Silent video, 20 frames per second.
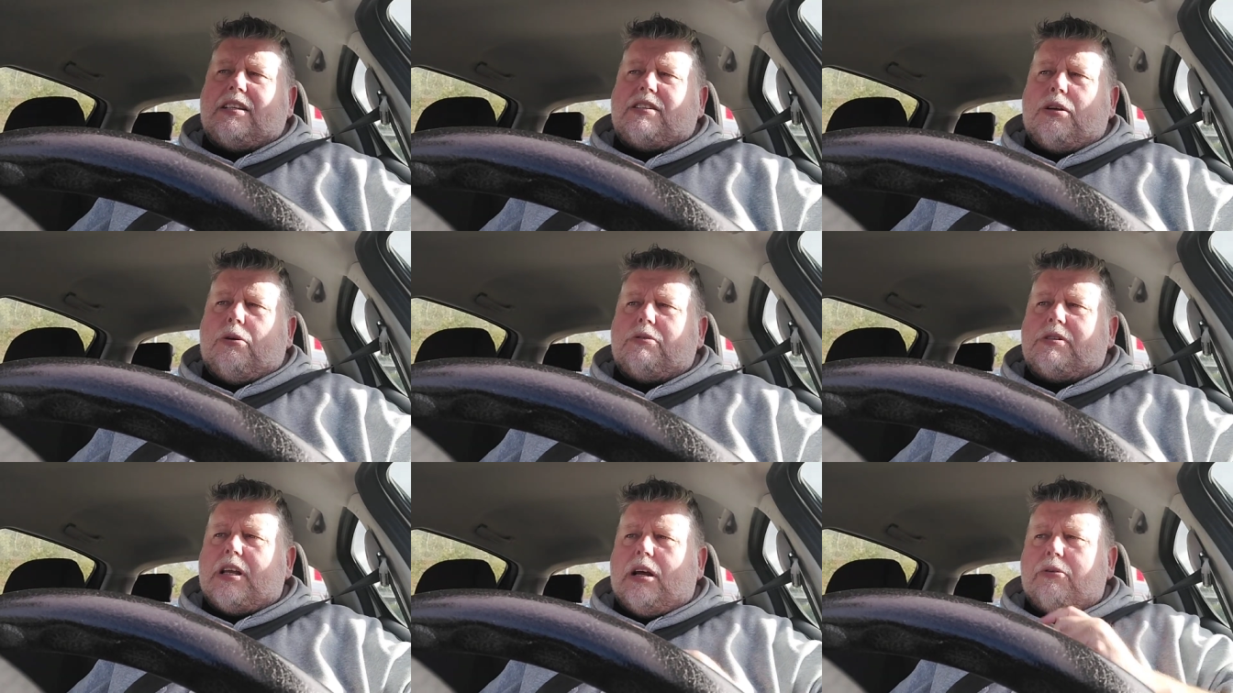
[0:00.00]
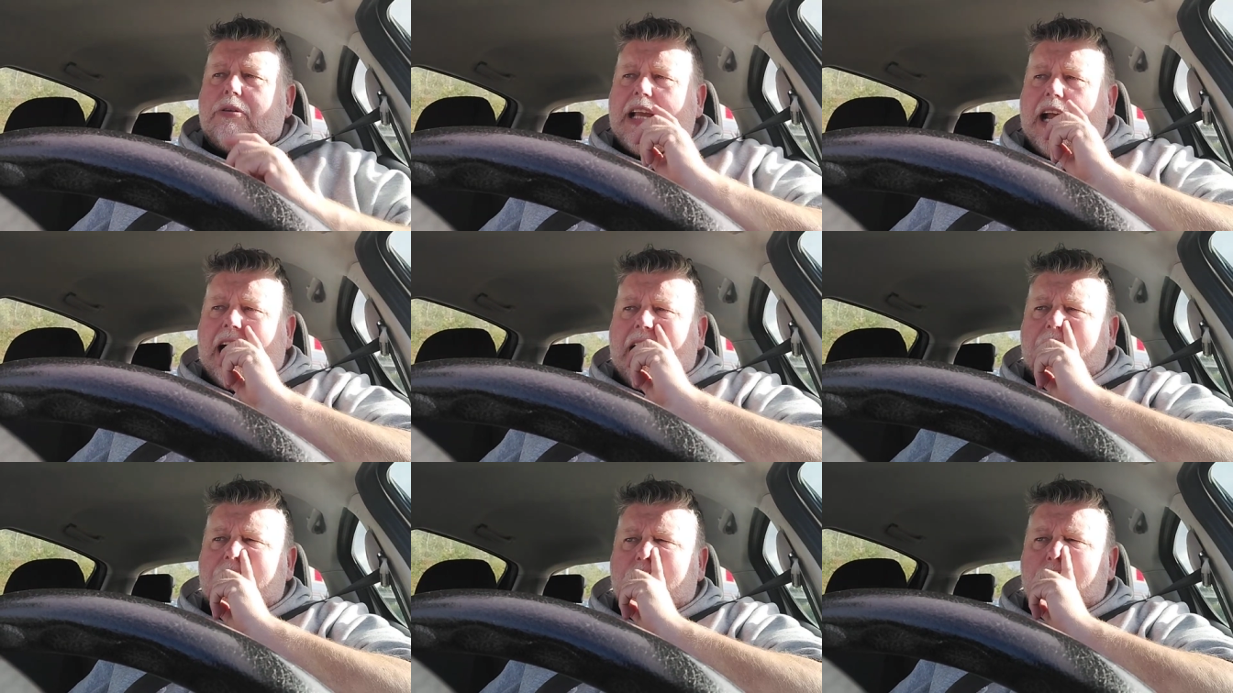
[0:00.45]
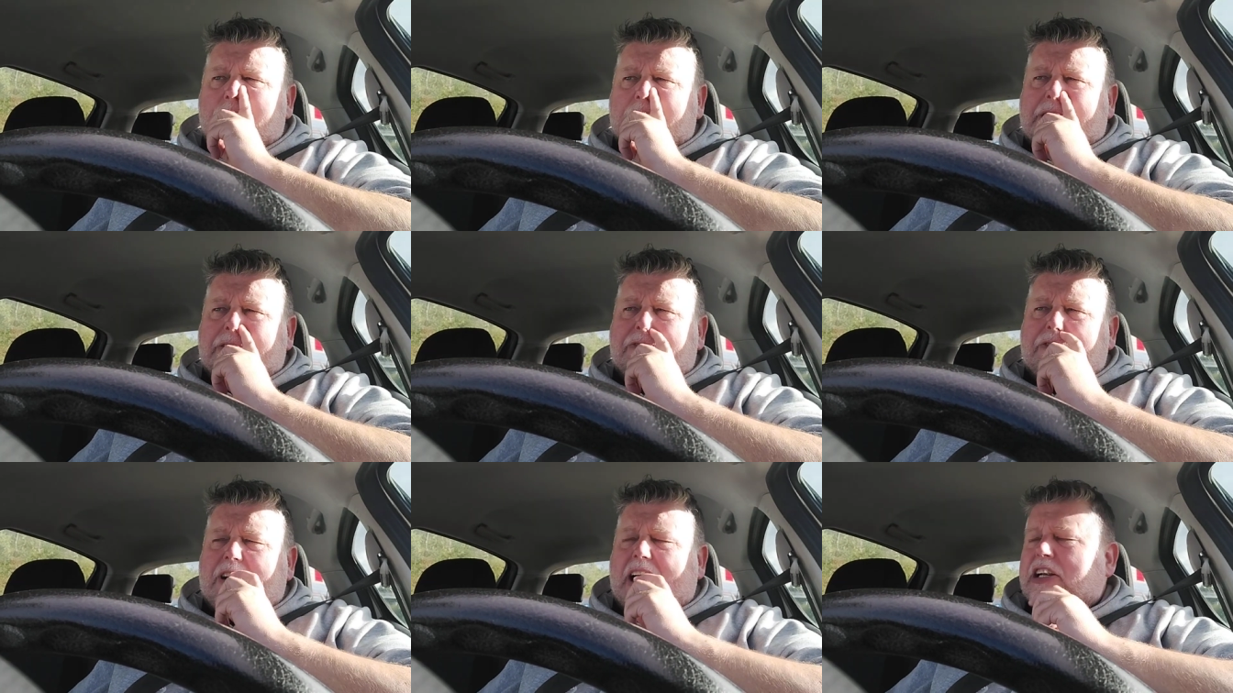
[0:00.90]
so it's only Harvey
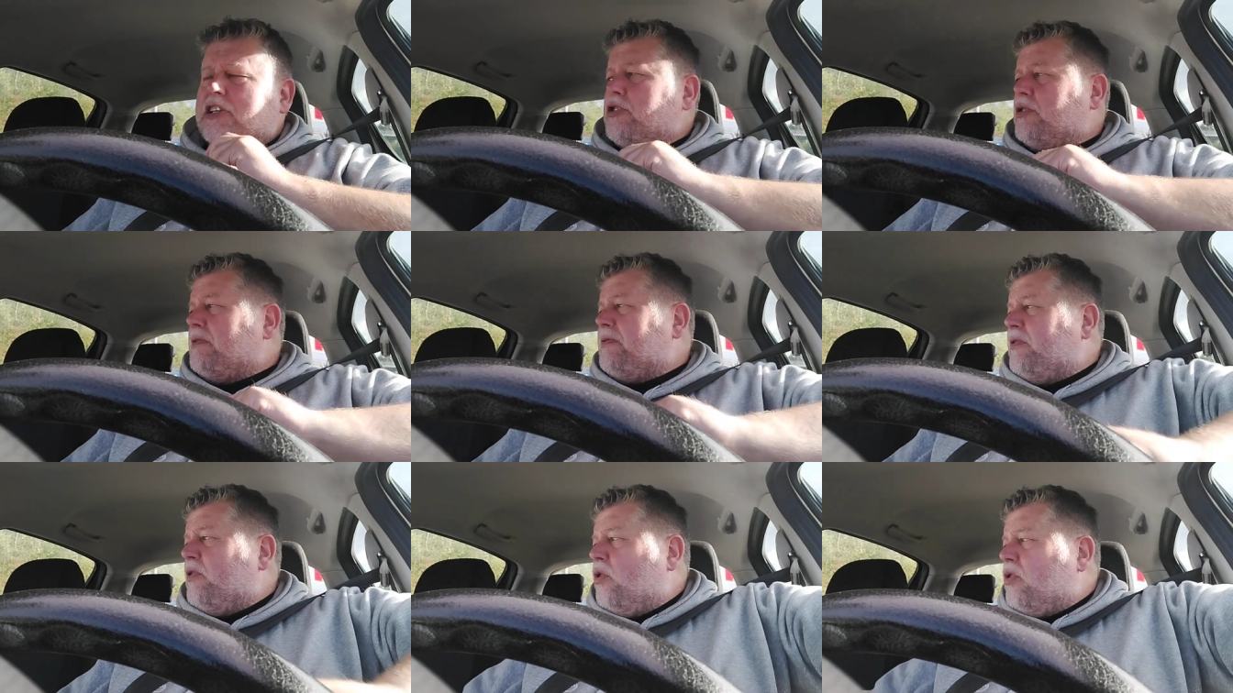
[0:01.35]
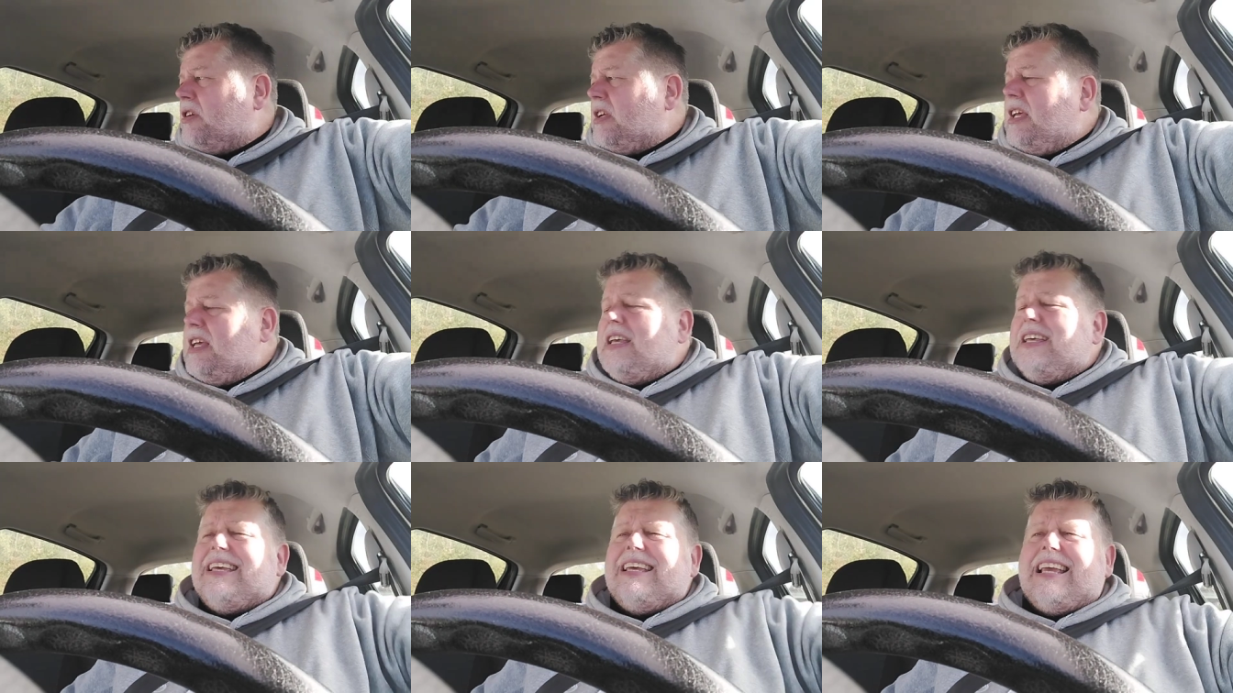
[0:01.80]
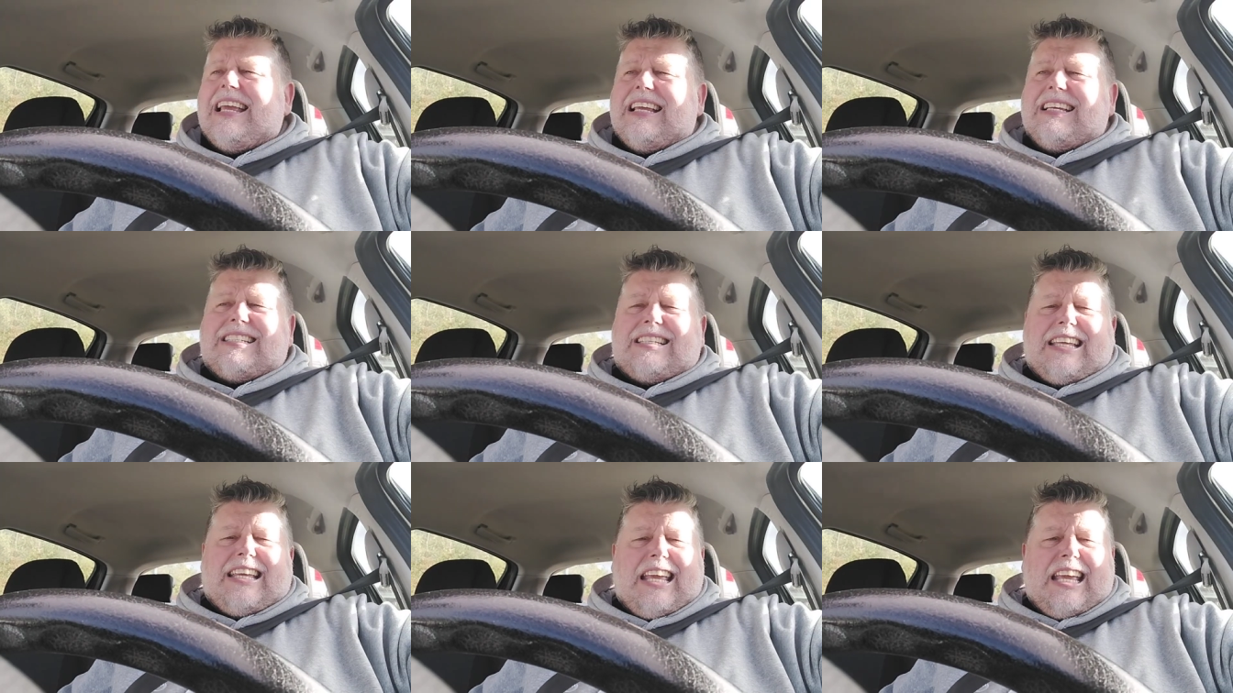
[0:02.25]
with the fractured foot
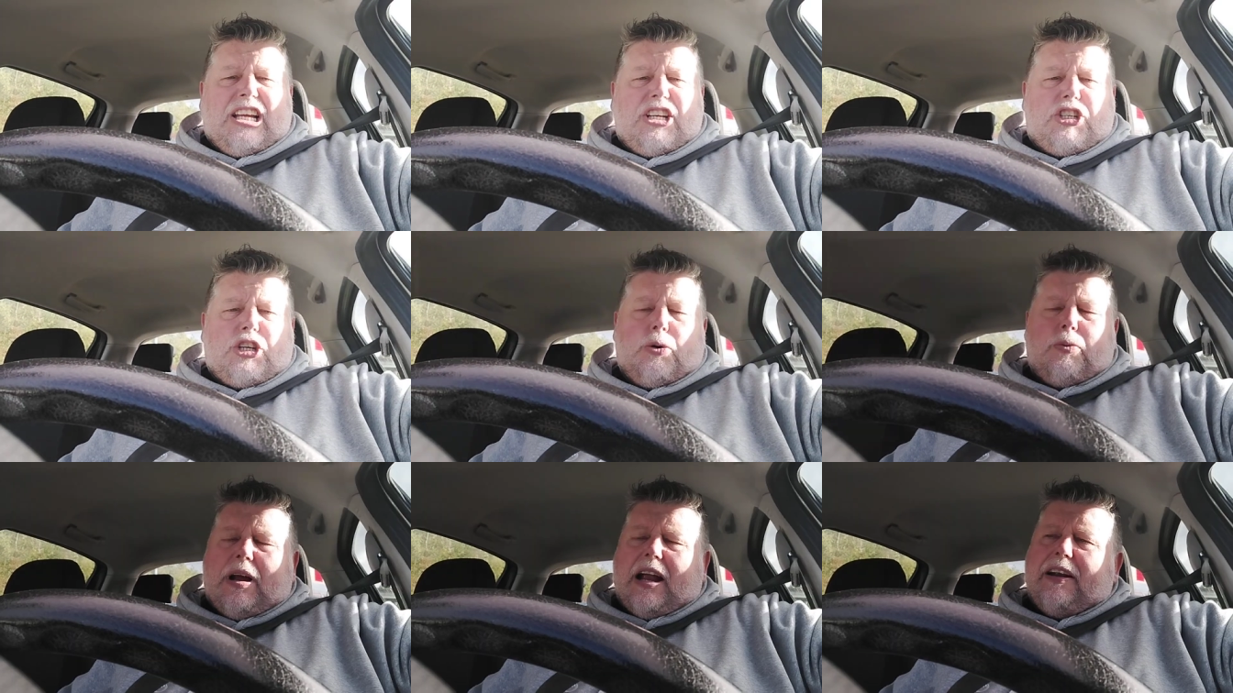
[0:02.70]
is the issue.